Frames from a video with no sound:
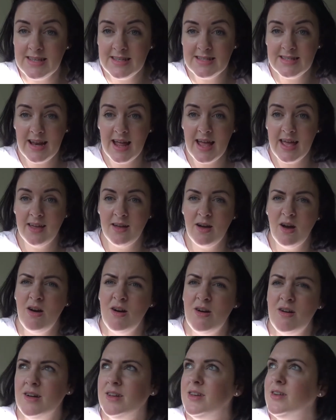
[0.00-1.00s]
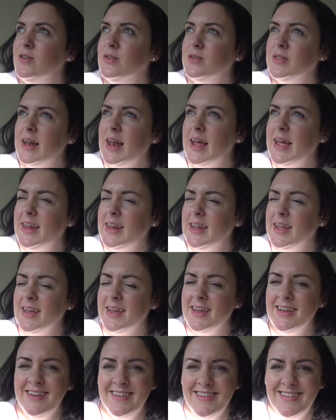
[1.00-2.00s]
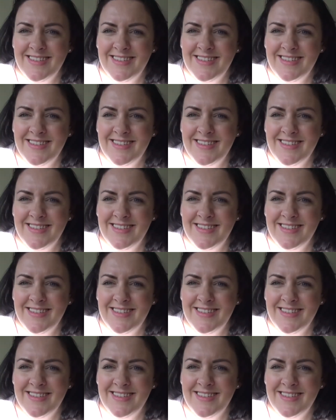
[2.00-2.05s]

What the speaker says: is like, oh no, the lighting.